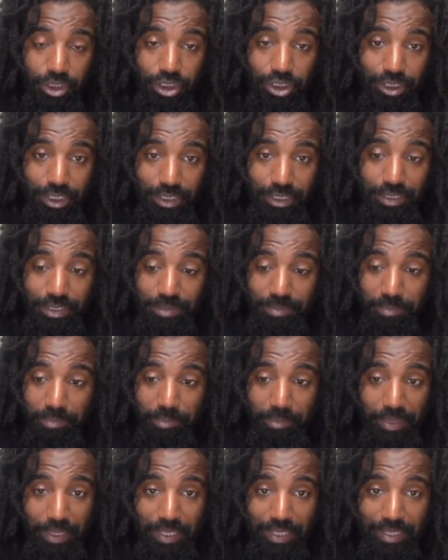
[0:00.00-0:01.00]

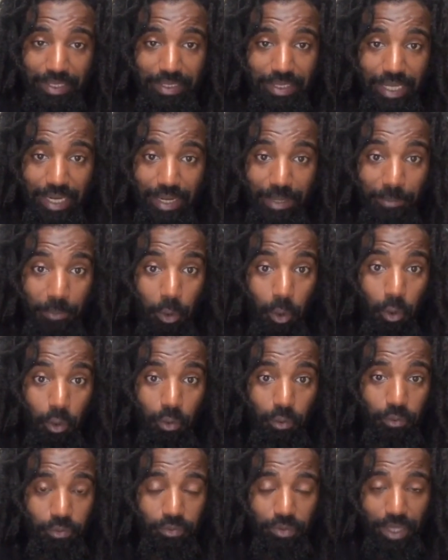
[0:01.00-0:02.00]
just being that I'm
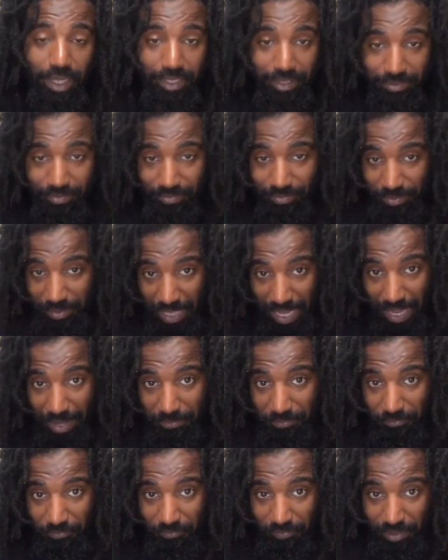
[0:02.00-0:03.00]
old, like,
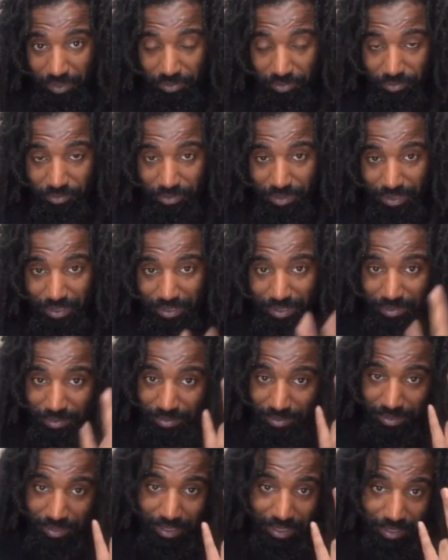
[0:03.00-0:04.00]
I'm
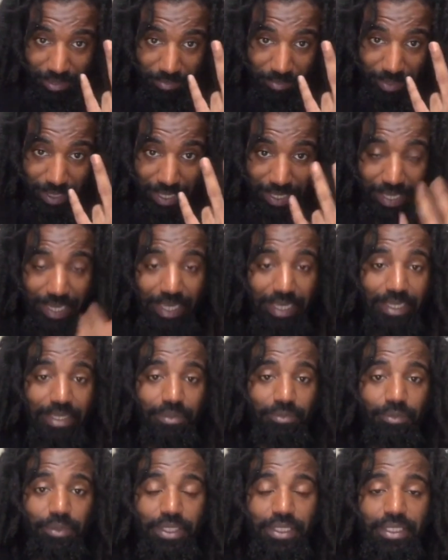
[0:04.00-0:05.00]
very in my
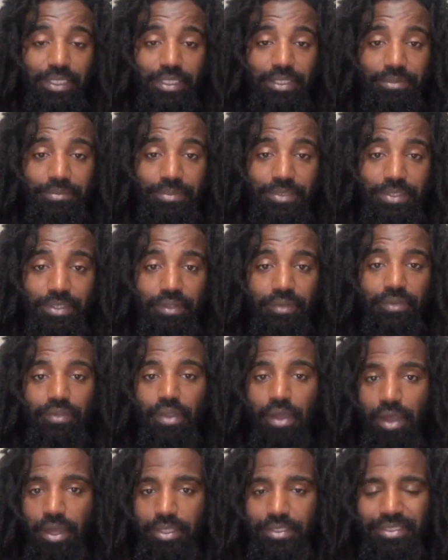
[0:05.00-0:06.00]
head when it comes to
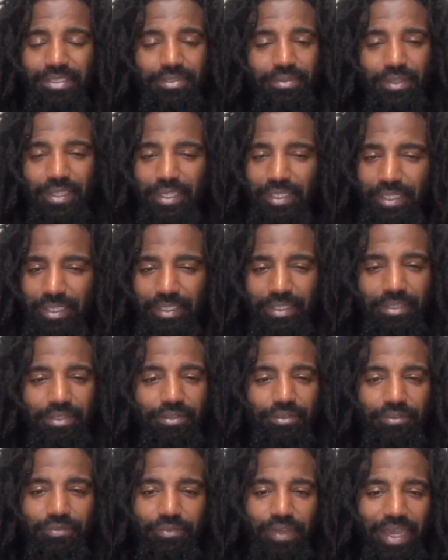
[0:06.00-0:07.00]
thoughts, thinking
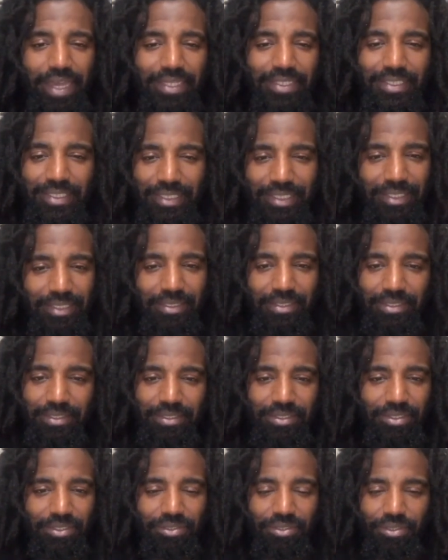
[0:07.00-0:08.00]
of
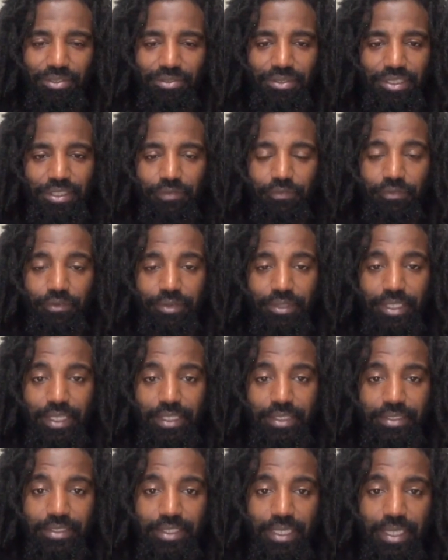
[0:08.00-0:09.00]
ideas, you know, different
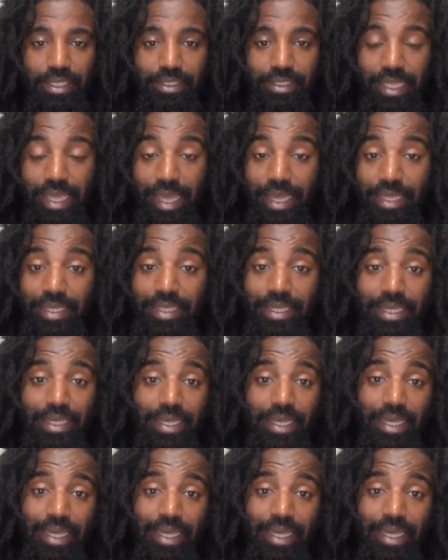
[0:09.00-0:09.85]
things like that.